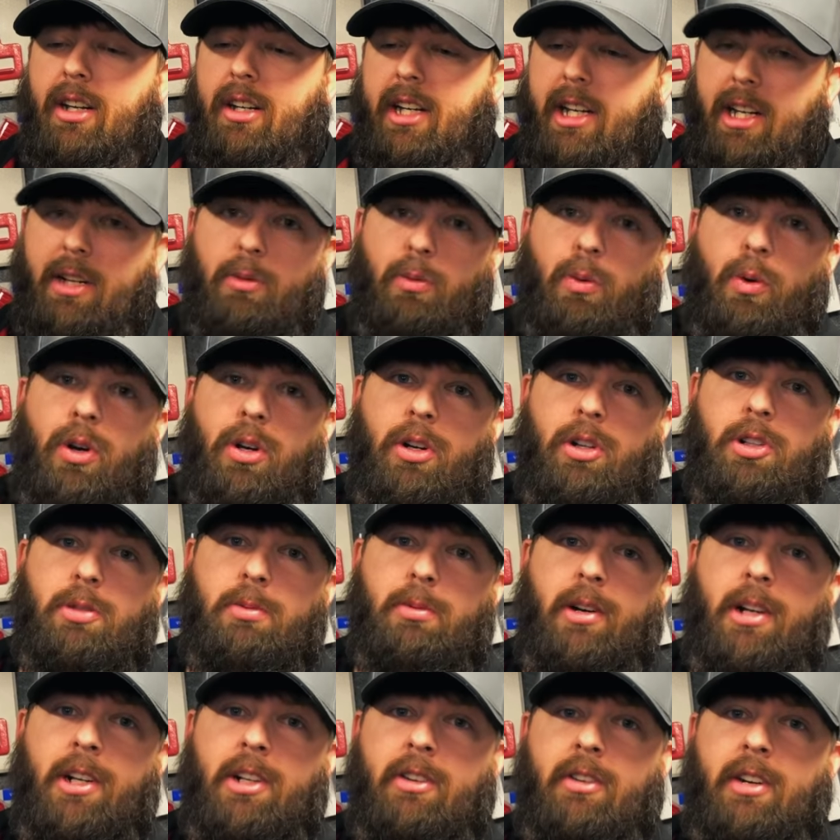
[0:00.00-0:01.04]
getting water
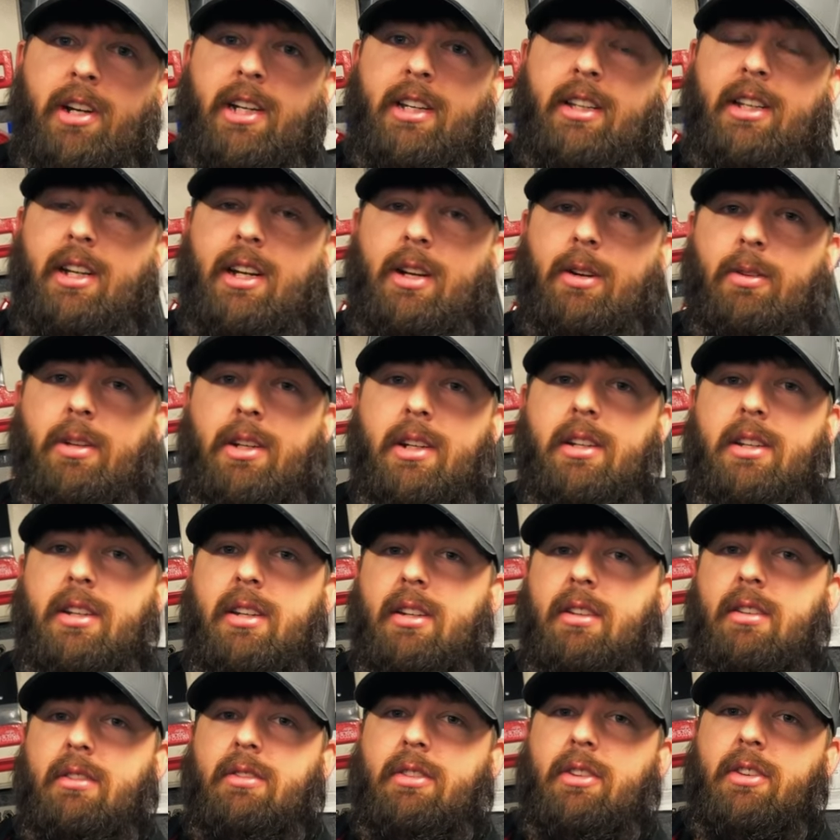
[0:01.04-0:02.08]
sprayed directly on it
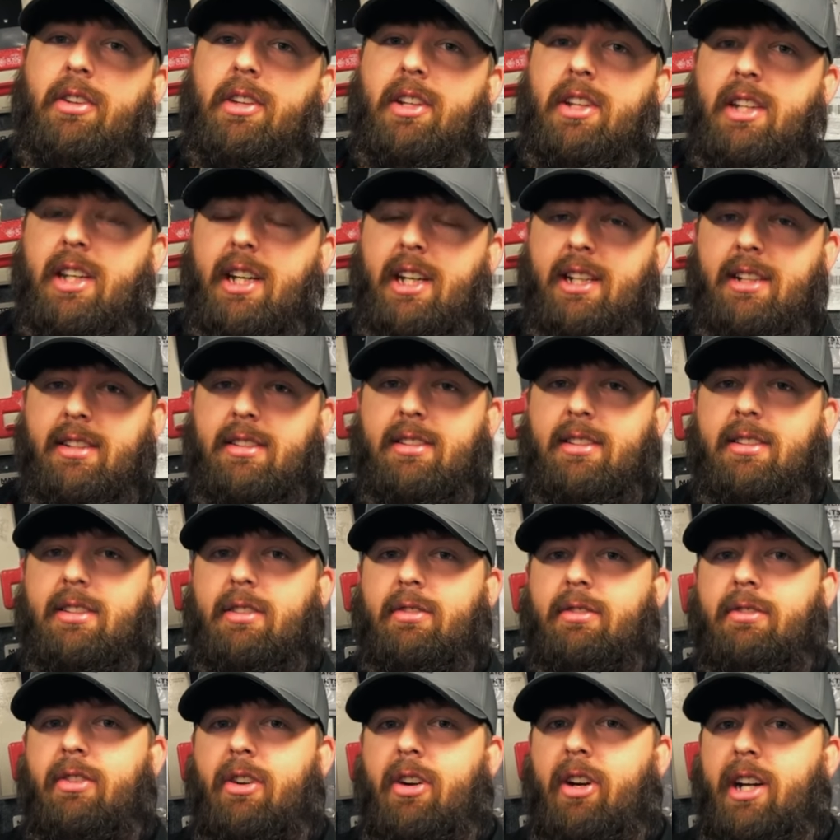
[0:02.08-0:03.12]
for the text that's
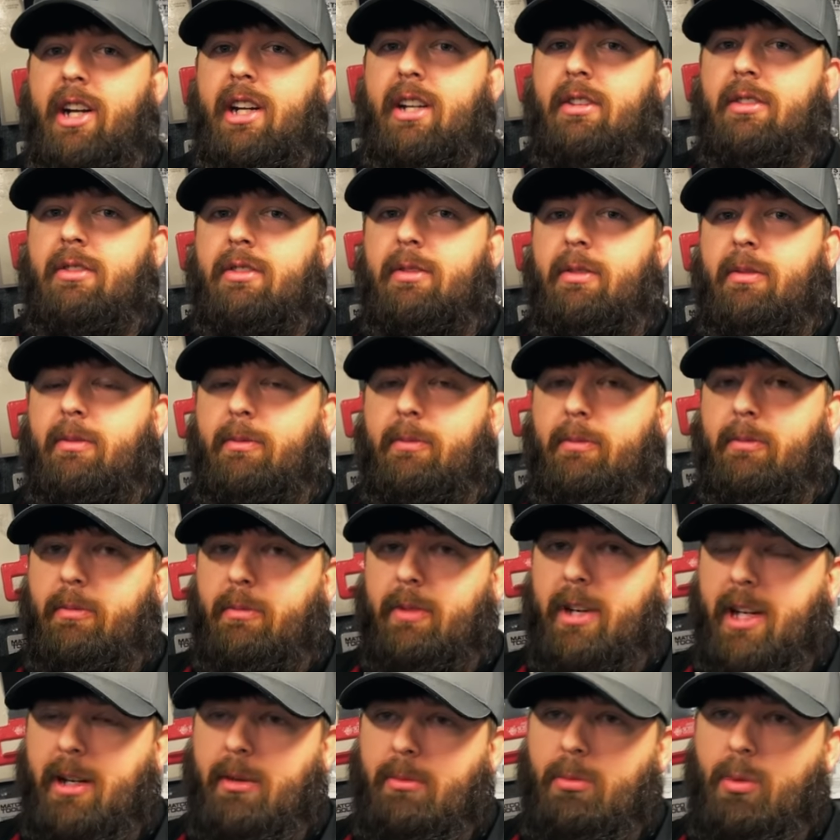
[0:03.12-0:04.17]
afraid of
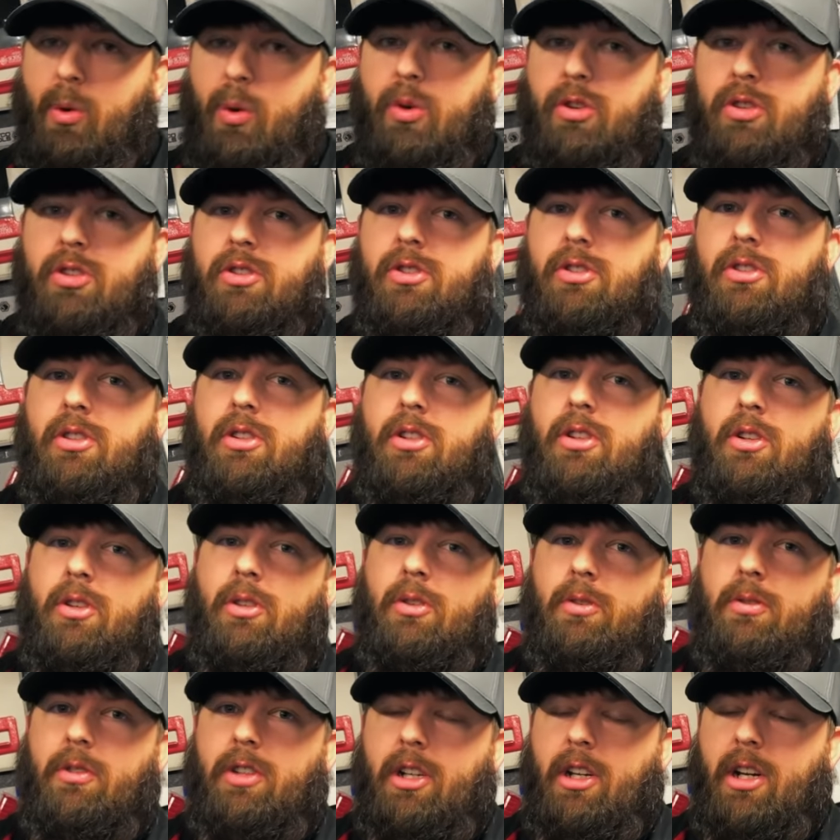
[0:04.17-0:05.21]
getting moisture
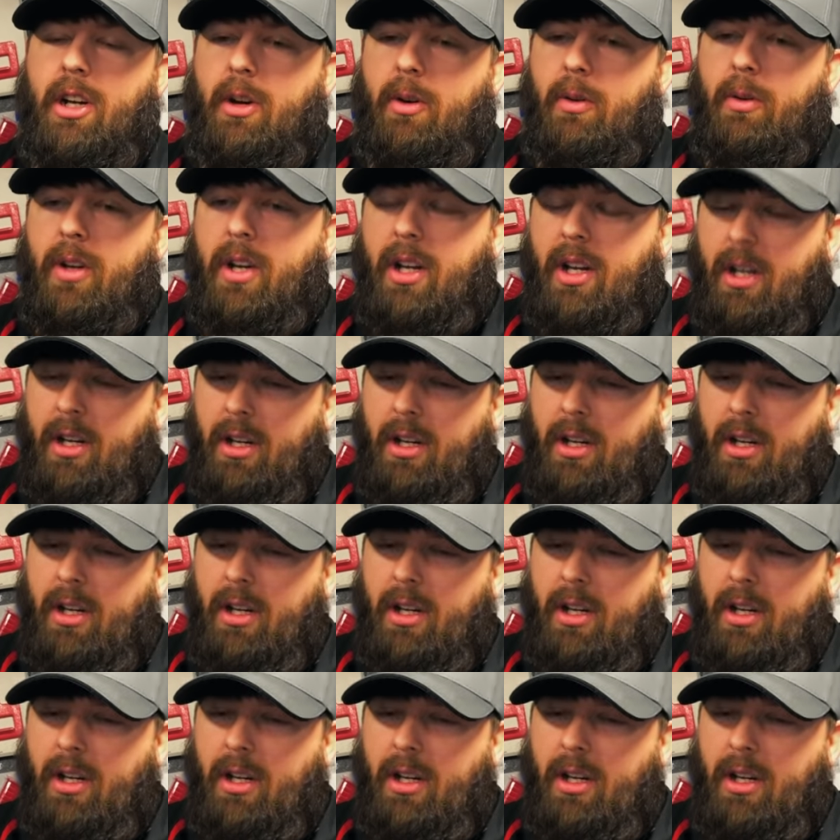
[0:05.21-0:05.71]
or you know